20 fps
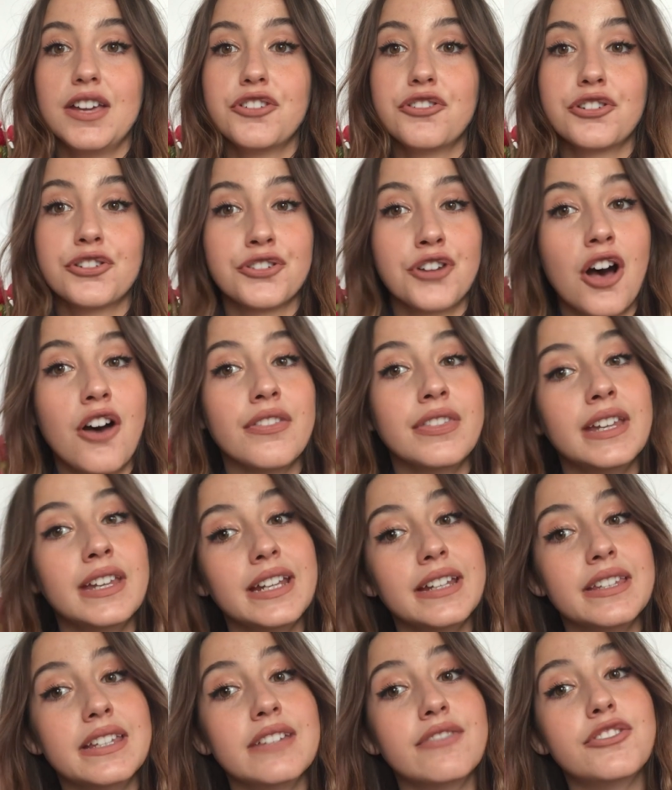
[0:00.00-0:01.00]
you're not
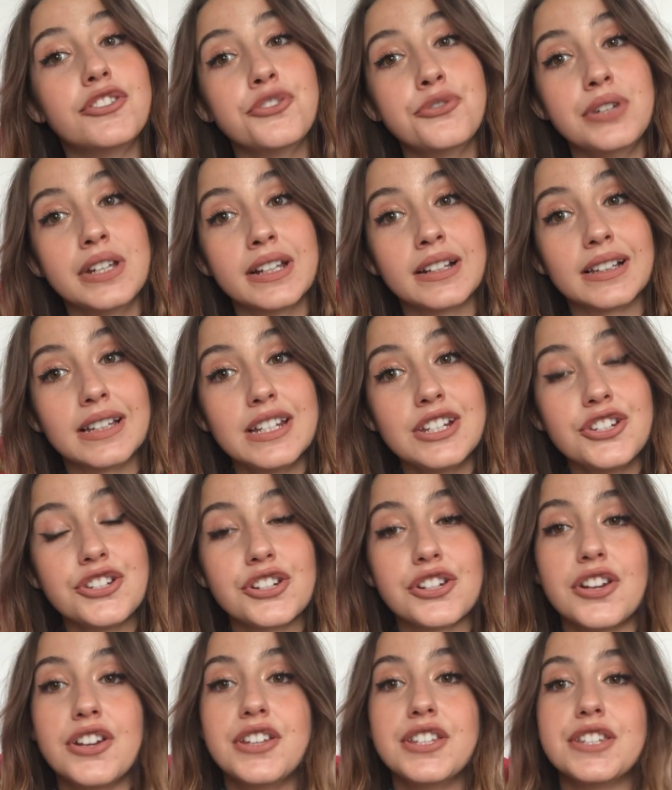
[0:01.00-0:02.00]
native to English,
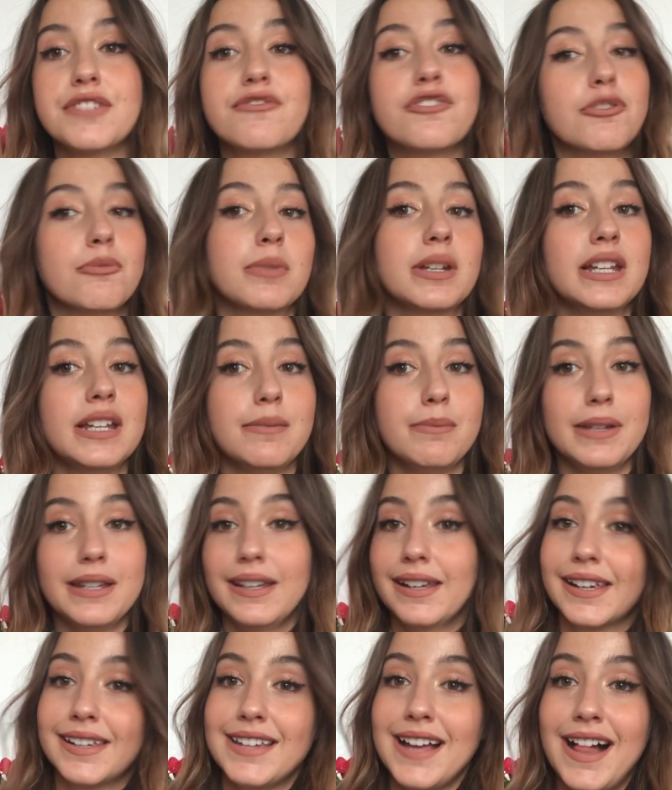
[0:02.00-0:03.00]
because for me,
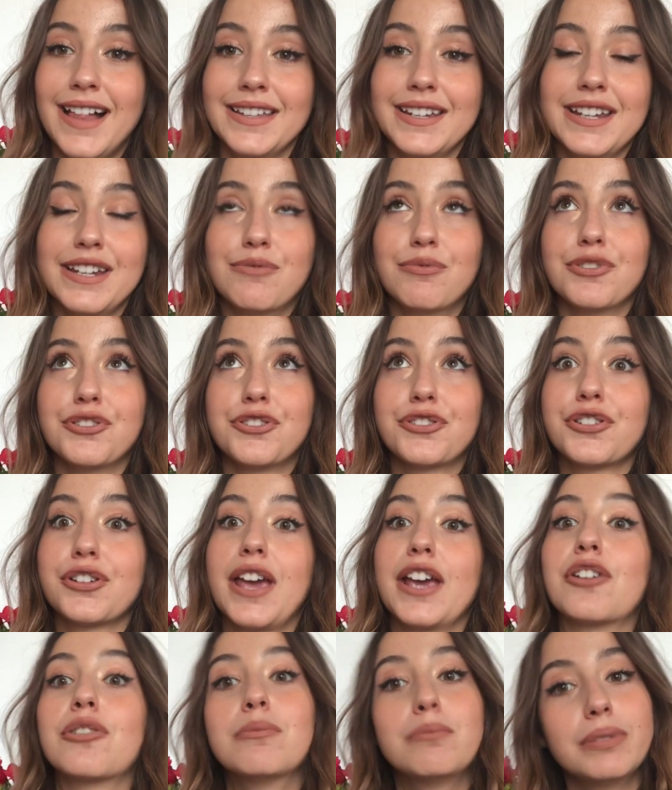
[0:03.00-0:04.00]
being Italian, it was
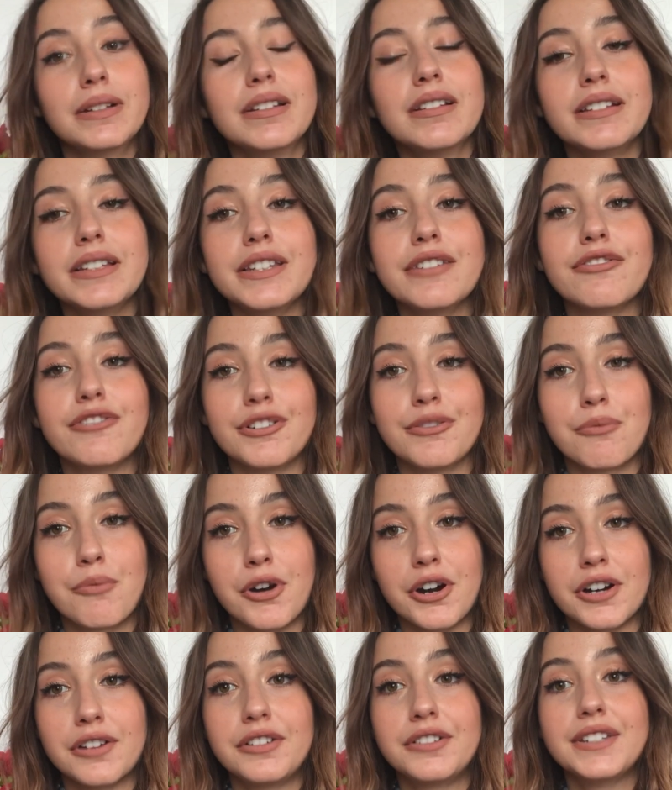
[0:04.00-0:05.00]
a completely different
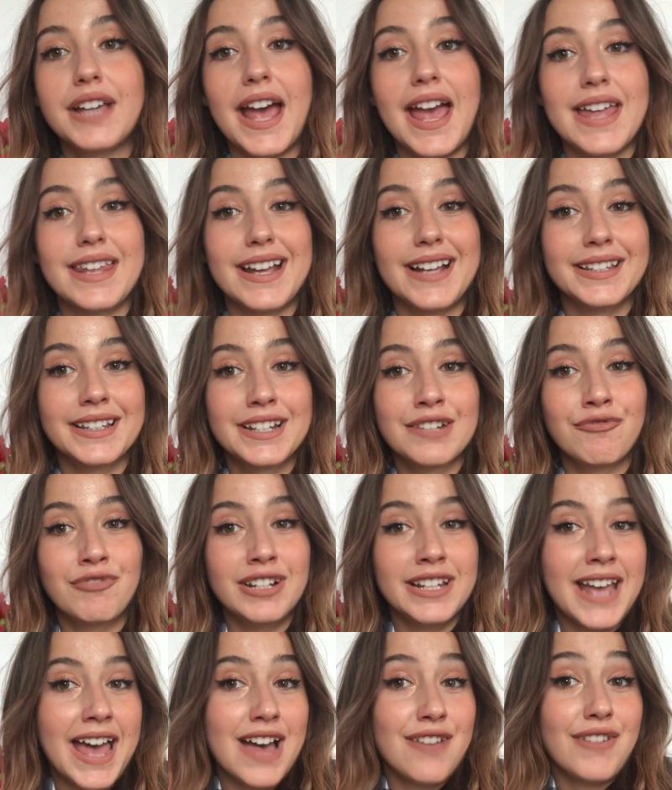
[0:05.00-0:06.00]
world and I didn't
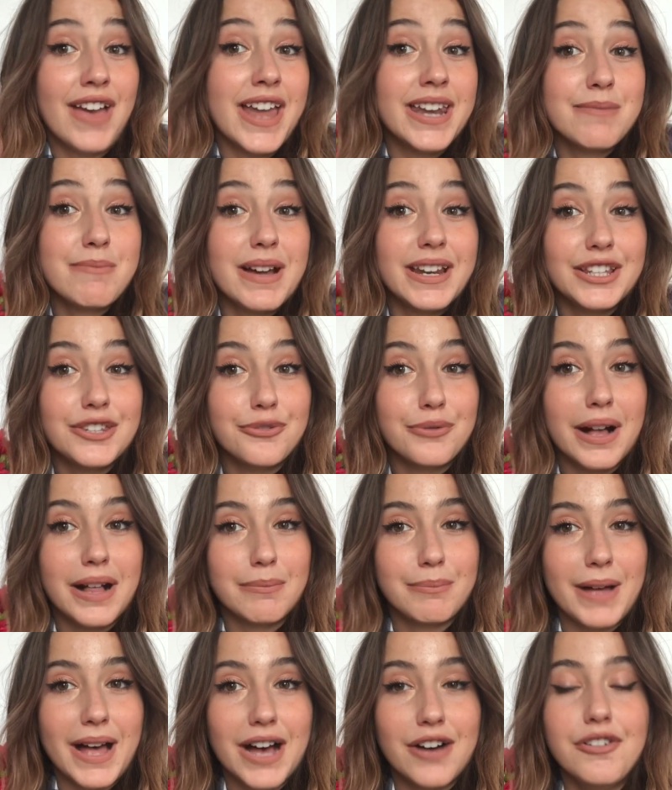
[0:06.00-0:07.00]
really have anybody to
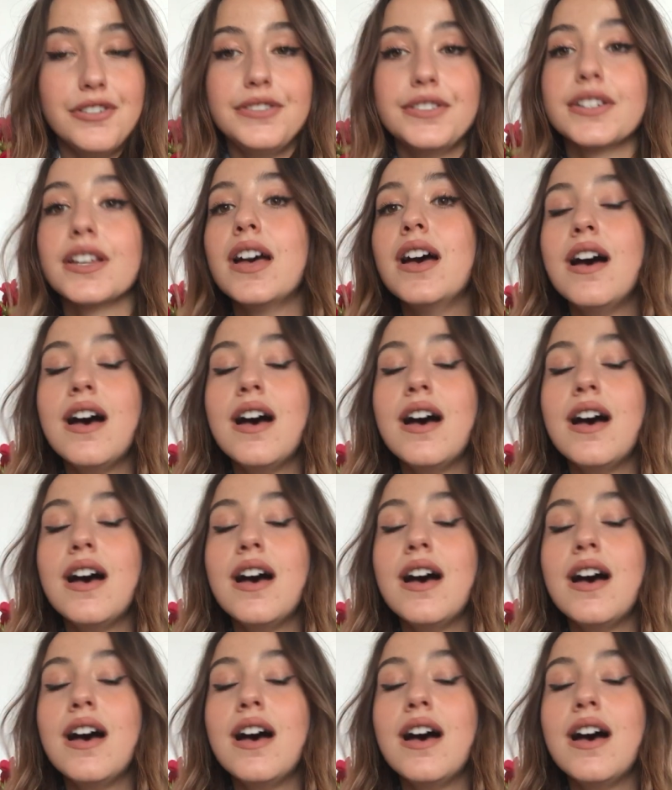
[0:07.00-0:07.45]
help out.